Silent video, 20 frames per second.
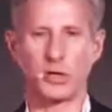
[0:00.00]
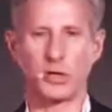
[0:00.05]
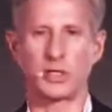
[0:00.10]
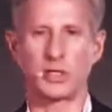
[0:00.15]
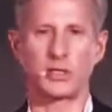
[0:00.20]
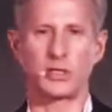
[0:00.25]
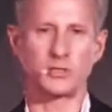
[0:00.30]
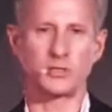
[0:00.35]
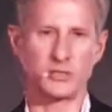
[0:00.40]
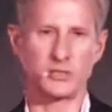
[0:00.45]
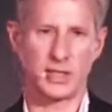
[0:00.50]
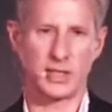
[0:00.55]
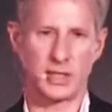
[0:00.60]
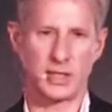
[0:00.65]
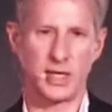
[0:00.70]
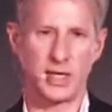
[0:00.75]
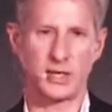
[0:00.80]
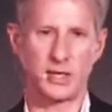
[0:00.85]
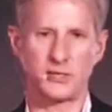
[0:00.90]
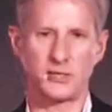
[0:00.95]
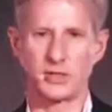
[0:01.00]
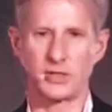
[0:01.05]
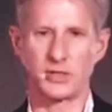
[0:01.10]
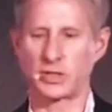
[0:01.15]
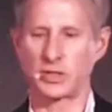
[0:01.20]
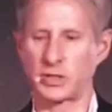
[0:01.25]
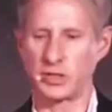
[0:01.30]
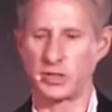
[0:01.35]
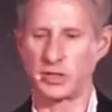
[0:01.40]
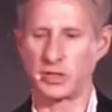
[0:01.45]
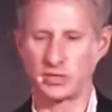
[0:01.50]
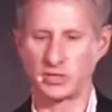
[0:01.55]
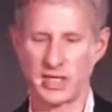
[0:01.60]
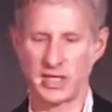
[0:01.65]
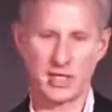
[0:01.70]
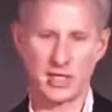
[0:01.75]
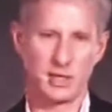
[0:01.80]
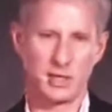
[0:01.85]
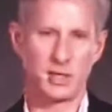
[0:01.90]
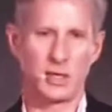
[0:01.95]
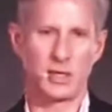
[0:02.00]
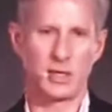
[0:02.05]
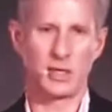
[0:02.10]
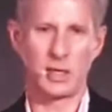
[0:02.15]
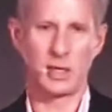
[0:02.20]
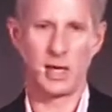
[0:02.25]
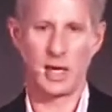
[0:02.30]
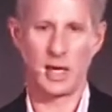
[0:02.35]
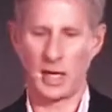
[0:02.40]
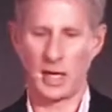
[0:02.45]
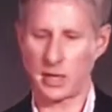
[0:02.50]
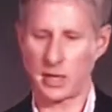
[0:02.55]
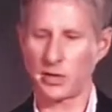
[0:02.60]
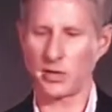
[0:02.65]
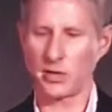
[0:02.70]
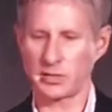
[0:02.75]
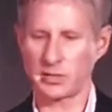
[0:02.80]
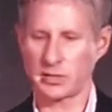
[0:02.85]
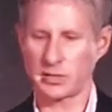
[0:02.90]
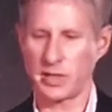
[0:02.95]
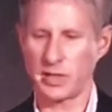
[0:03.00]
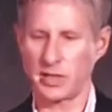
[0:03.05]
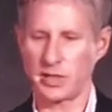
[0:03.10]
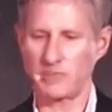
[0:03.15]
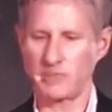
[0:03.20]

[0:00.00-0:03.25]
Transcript: It can use any language. It can use any uh, currency.